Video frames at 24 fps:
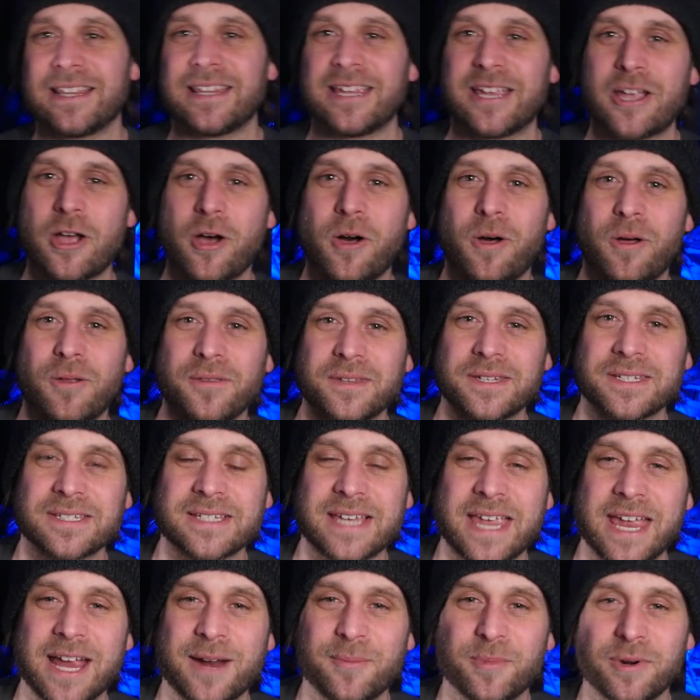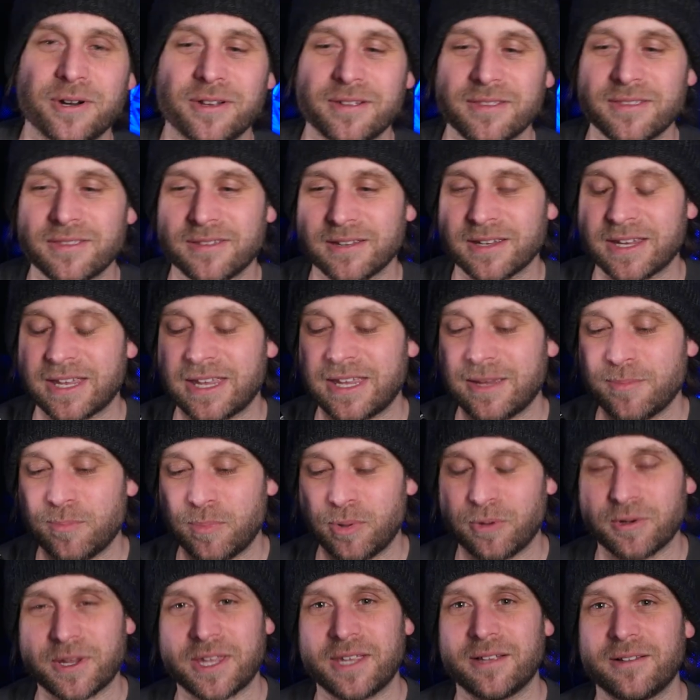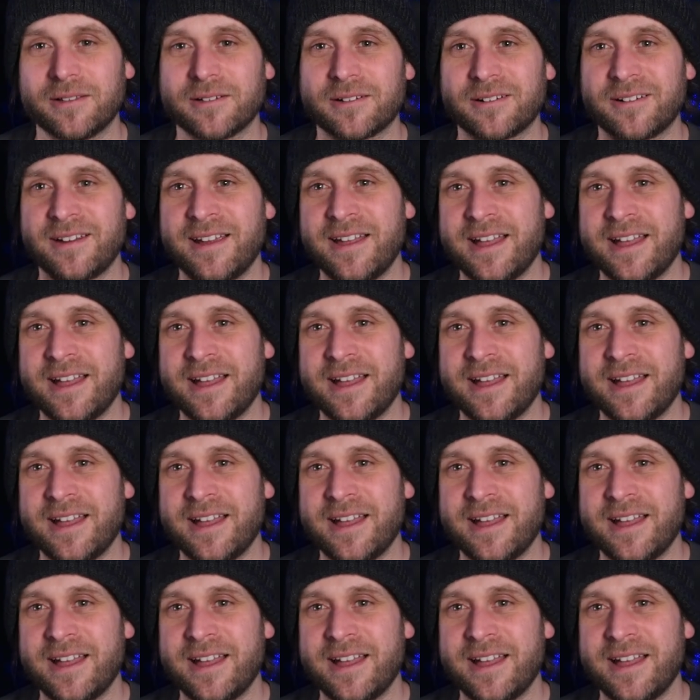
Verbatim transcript: they call this camera the gimbal killer.